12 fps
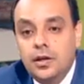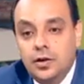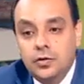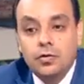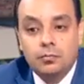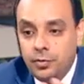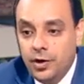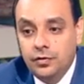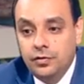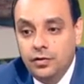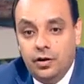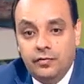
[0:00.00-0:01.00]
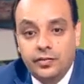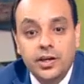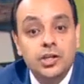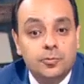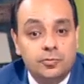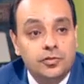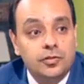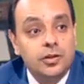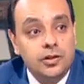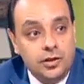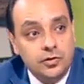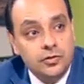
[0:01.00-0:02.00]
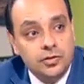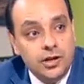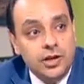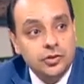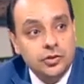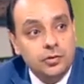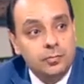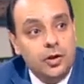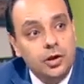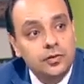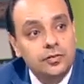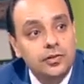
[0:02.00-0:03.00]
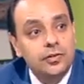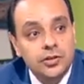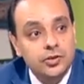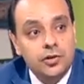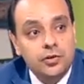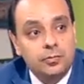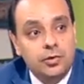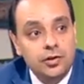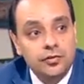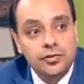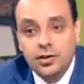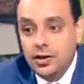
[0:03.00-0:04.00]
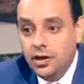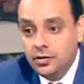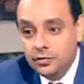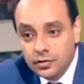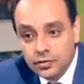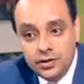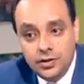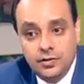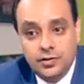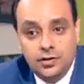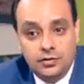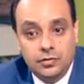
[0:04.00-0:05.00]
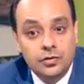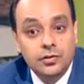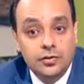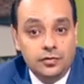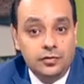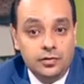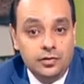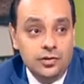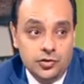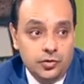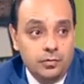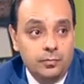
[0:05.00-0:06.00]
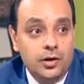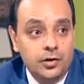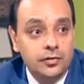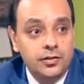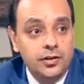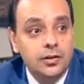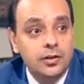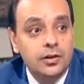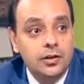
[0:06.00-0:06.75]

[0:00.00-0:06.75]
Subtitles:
In comparison of Egypt's international policy, regional policy, and Turkey's regional policy,